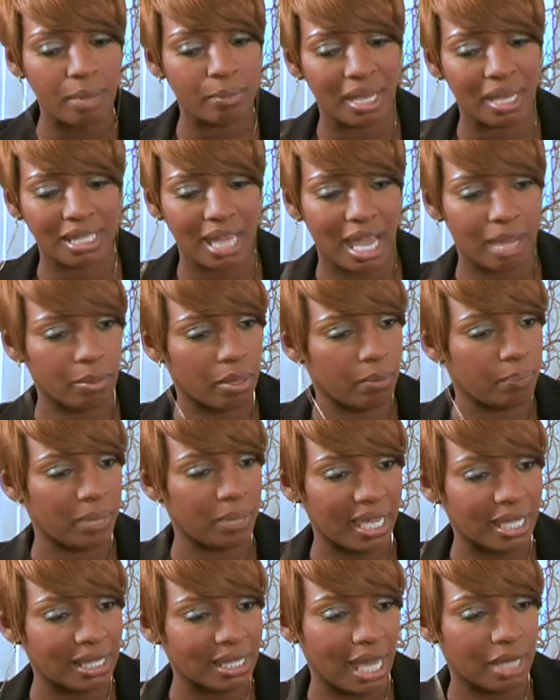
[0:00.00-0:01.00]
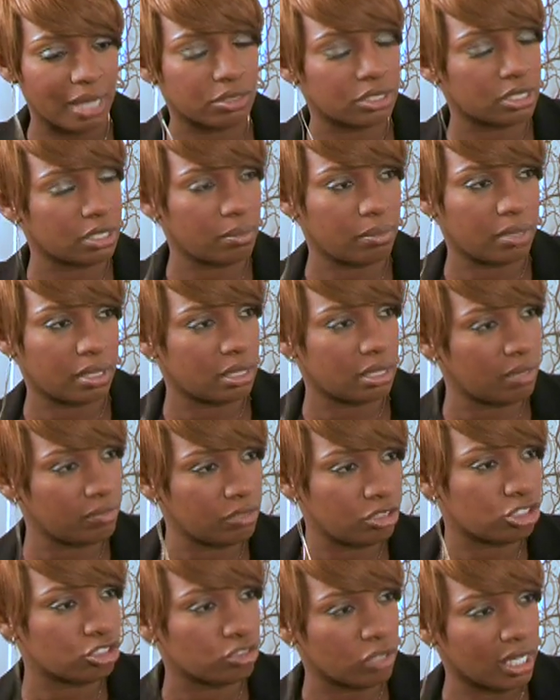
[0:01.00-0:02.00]
my name in big letters in the middle of the
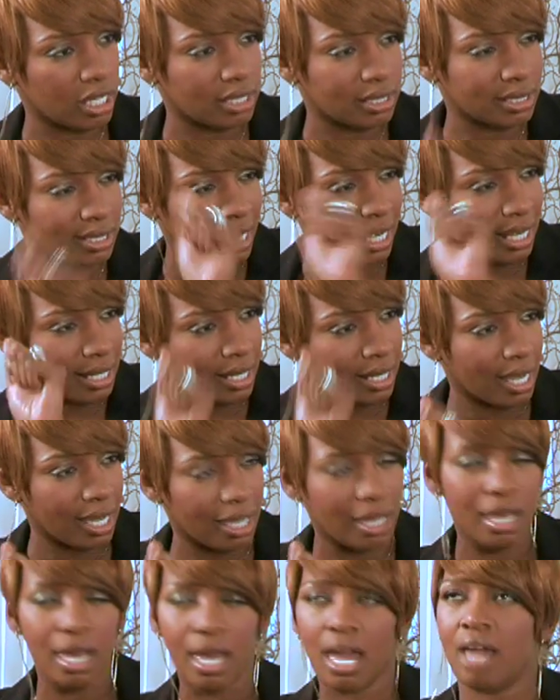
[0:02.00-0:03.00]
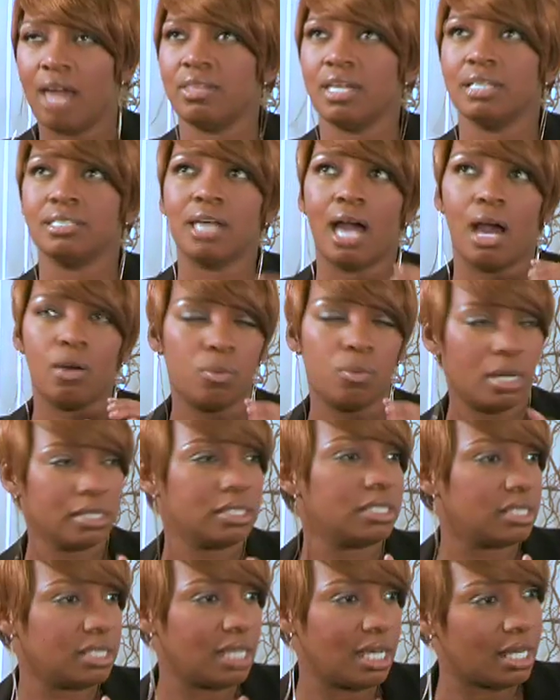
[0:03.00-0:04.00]
street, Nene, and that's how I want
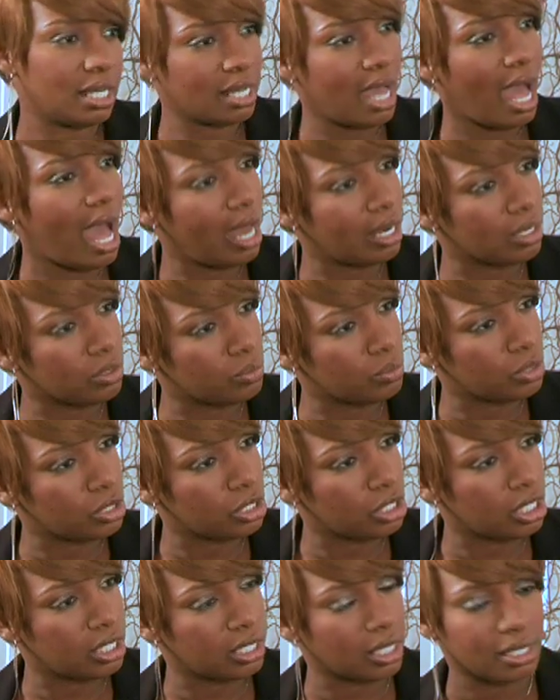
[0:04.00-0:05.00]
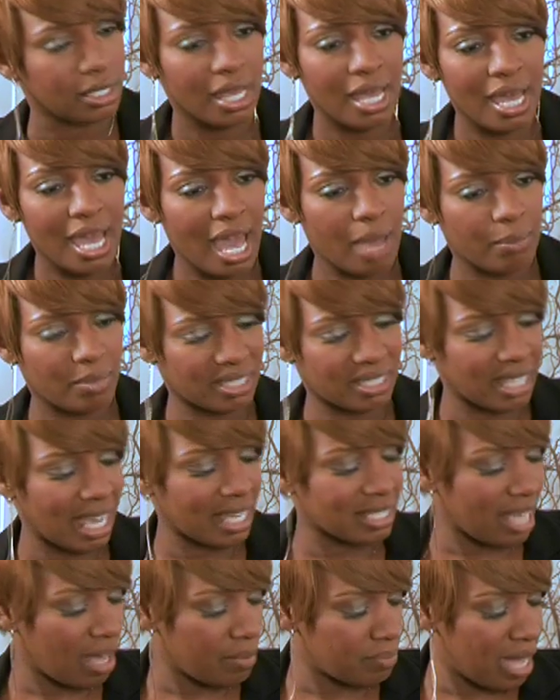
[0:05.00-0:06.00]
to see it in Hollywood, and
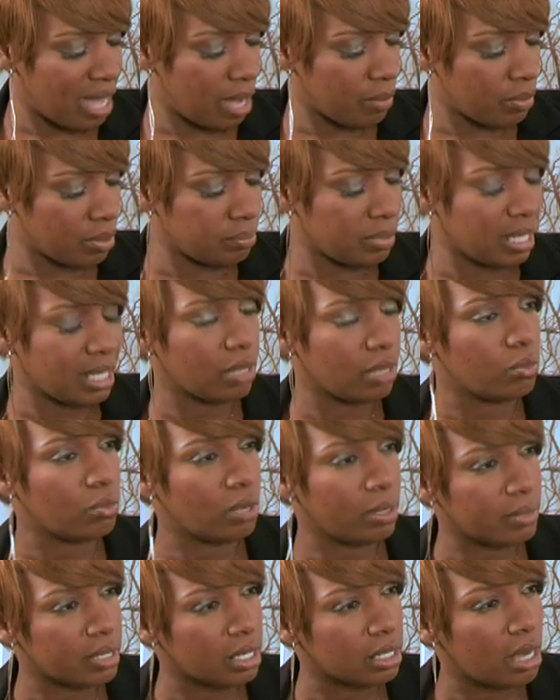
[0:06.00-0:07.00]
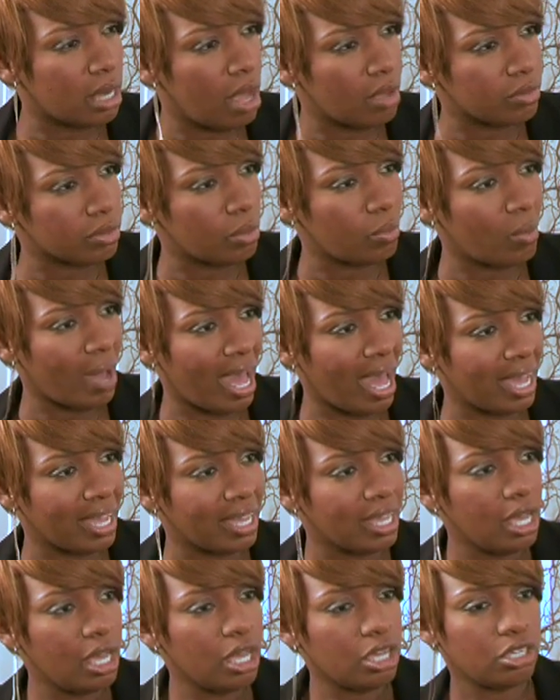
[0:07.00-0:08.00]
mistakes I've made with meeting women along the way,
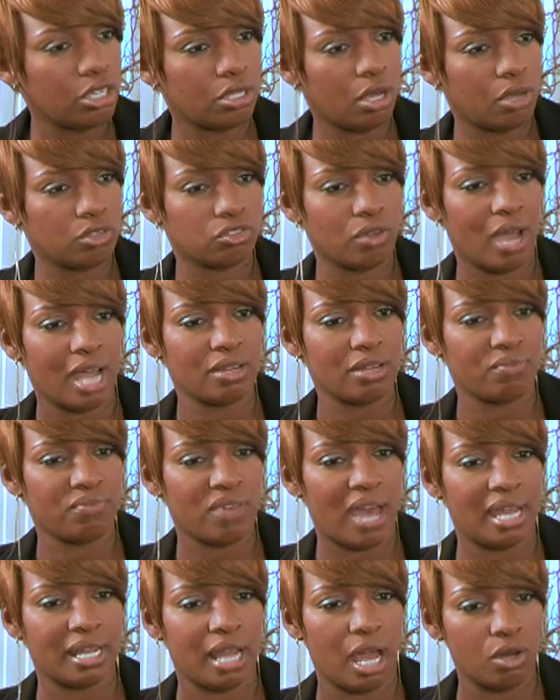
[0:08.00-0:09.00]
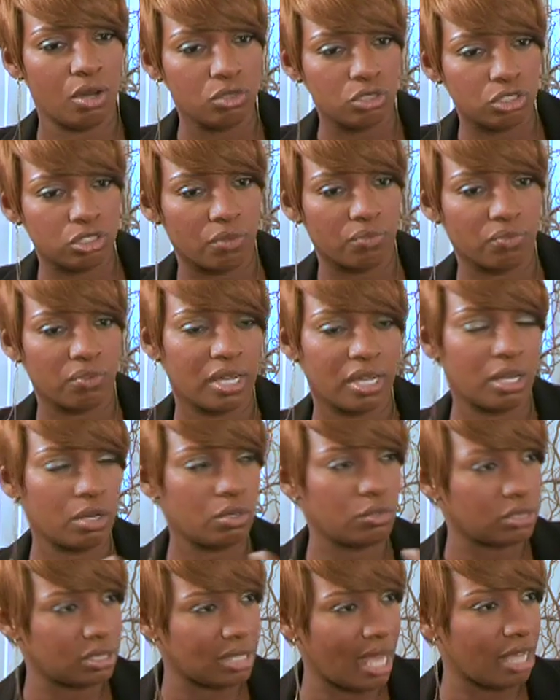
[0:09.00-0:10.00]
you know, trying to find out who's your friend and
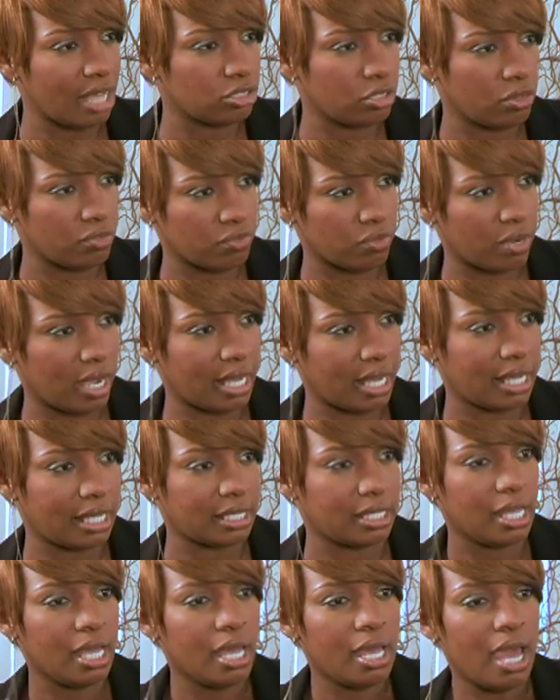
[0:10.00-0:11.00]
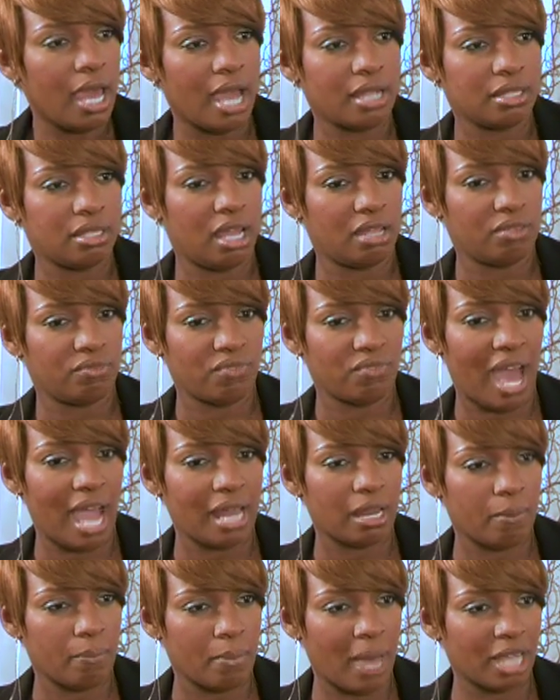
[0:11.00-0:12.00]
who's not your friend, and
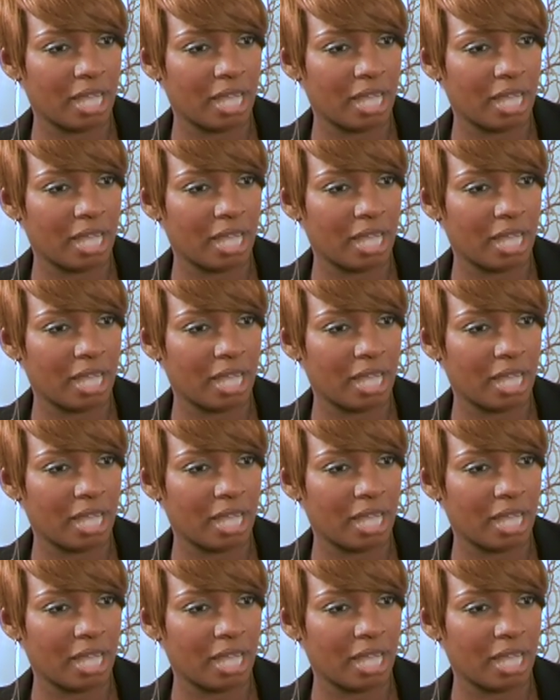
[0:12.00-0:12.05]
finding my